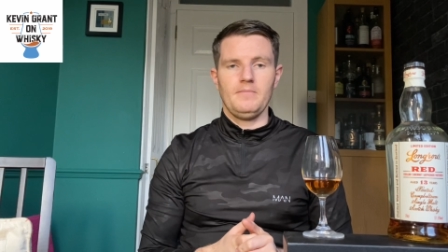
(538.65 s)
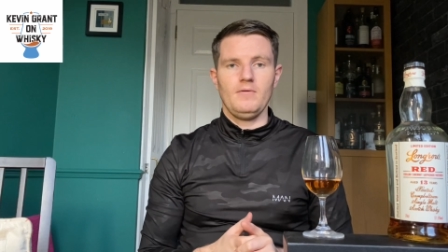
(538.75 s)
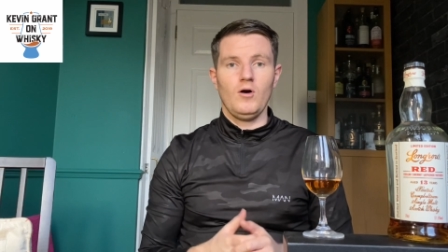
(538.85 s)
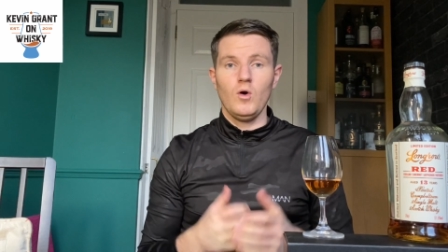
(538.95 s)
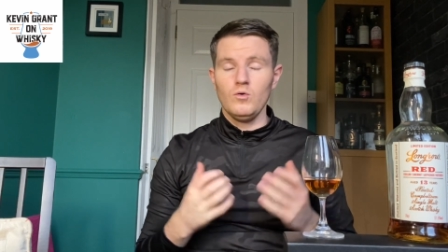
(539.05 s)

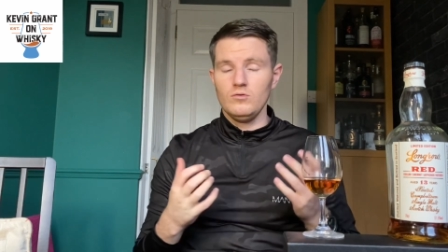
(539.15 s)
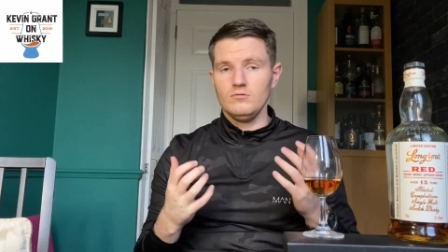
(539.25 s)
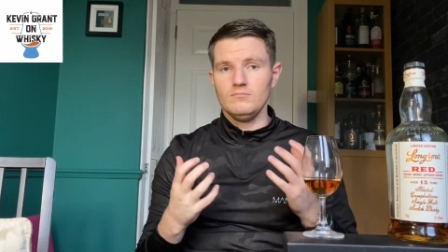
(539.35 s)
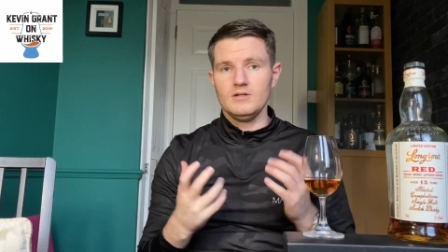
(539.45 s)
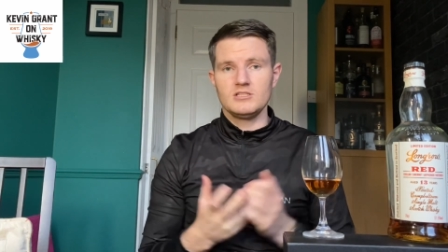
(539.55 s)
All
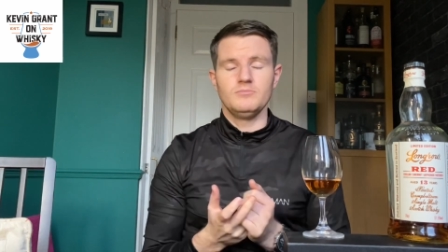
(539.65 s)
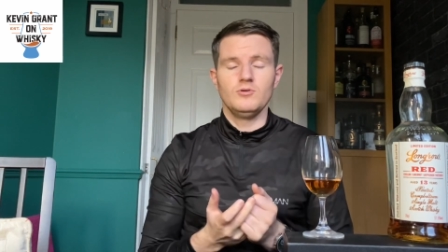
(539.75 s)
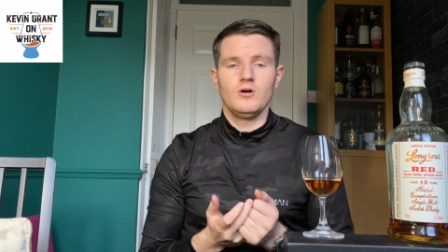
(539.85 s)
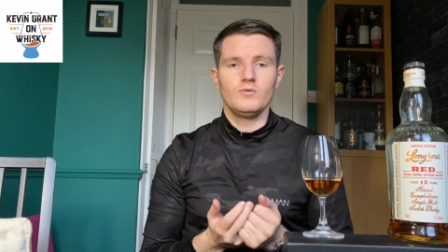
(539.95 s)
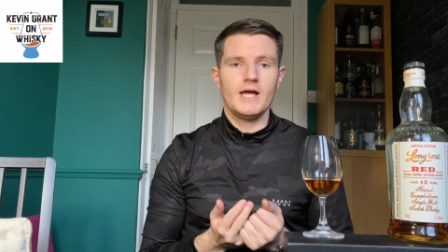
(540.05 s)
my support
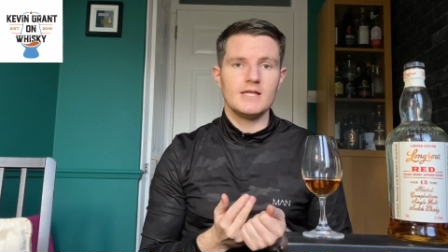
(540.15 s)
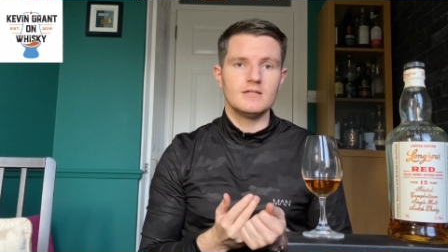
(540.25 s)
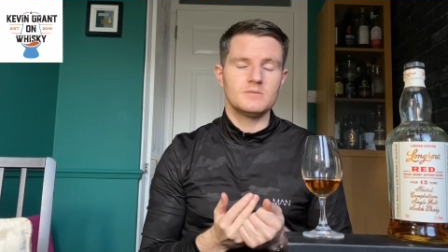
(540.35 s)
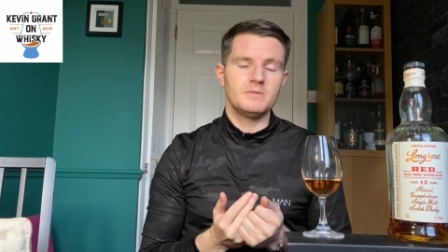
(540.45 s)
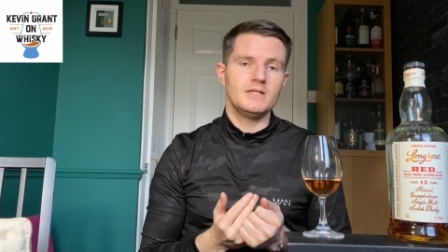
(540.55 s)
already
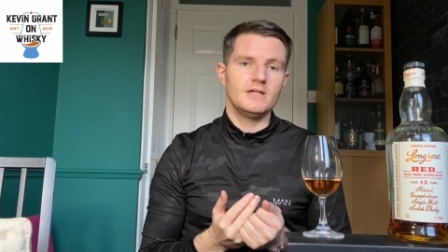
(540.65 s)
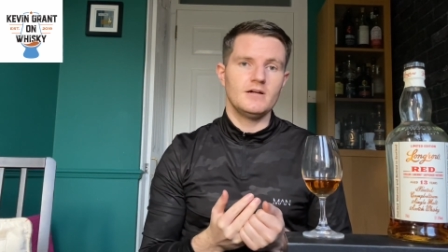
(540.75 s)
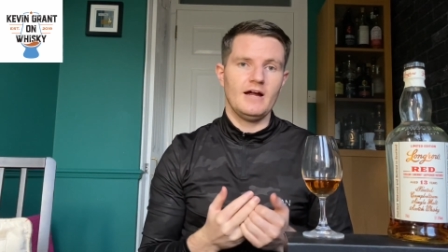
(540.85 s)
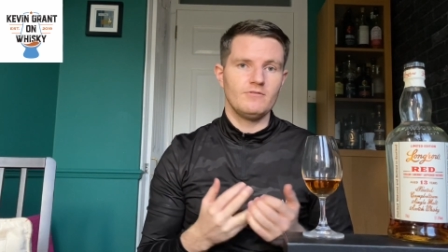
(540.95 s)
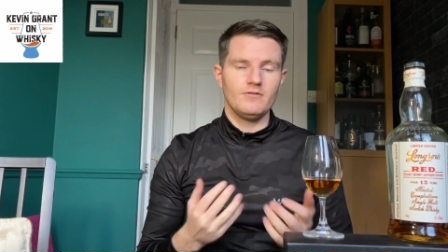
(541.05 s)
that's been there.
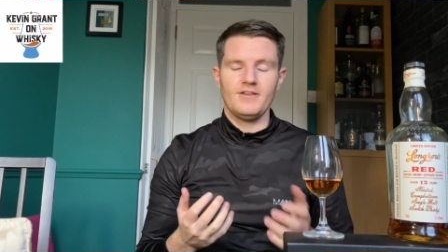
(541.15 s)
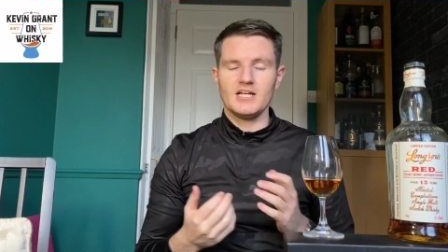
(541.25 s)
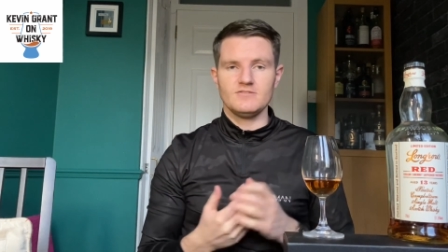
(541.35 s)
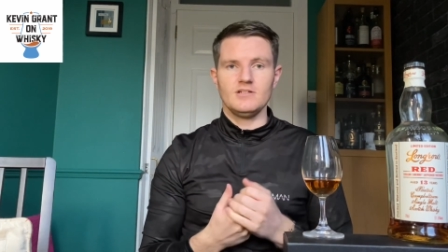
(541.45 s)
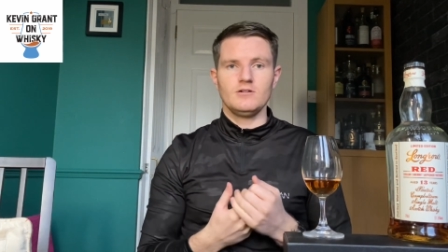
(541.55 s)
Everyone, thanks
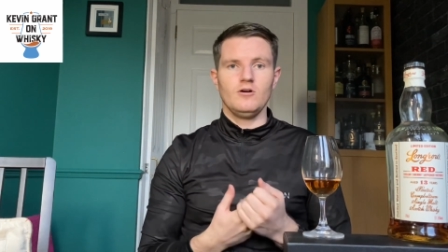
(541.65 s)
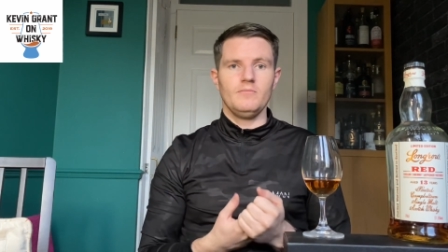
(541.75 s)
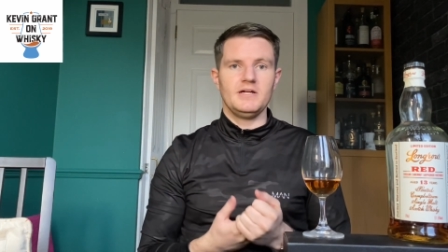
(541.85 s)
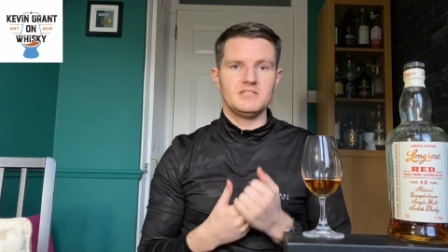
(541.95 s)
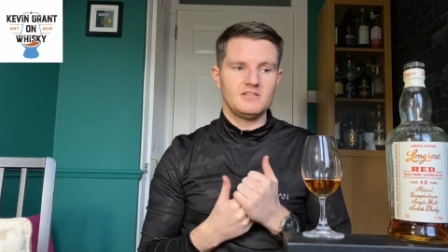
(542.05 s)
for the
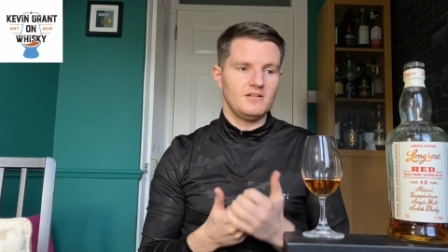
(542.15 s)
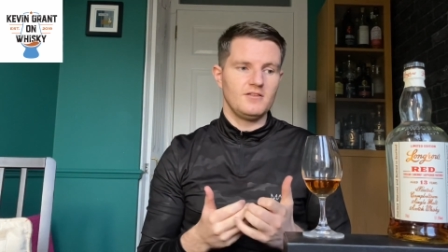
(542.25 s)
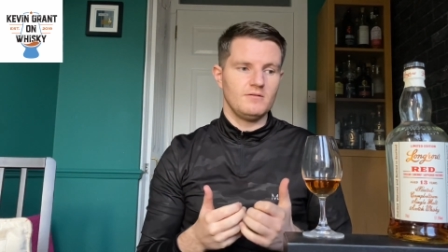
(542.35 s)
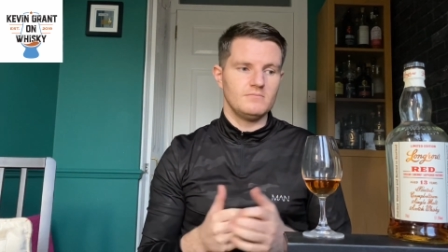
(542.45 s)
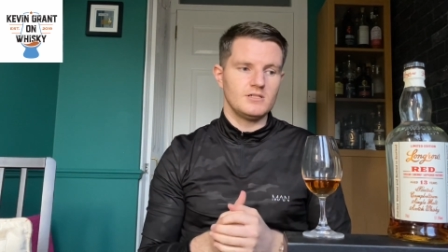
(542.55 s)
comments, the
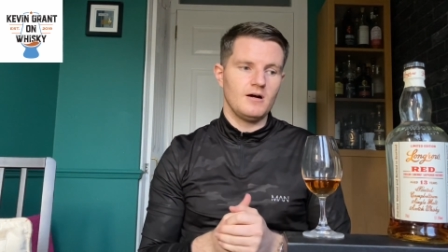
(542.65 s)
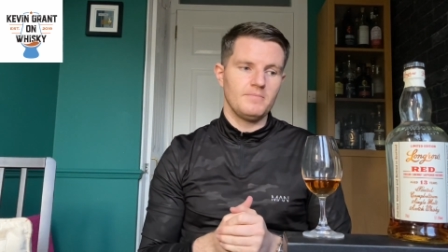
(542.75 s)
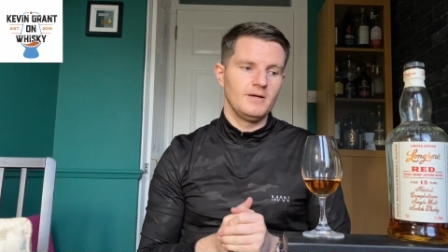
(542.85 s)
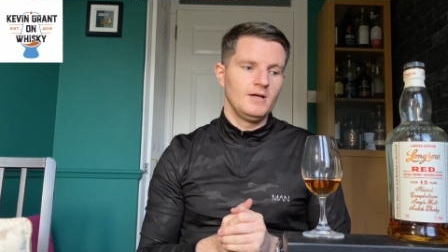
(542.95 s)
thumbs up.